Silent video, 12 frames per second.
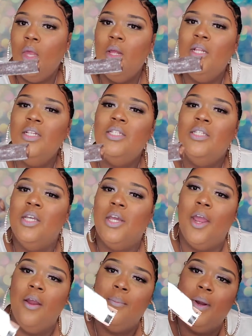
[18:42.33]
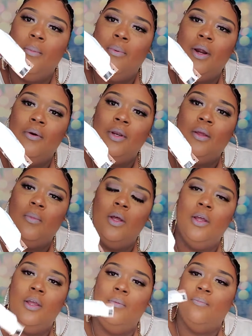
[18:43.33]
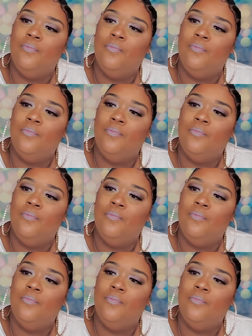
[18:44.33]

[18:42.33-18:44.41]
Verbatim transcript: This is a caramel brownie one.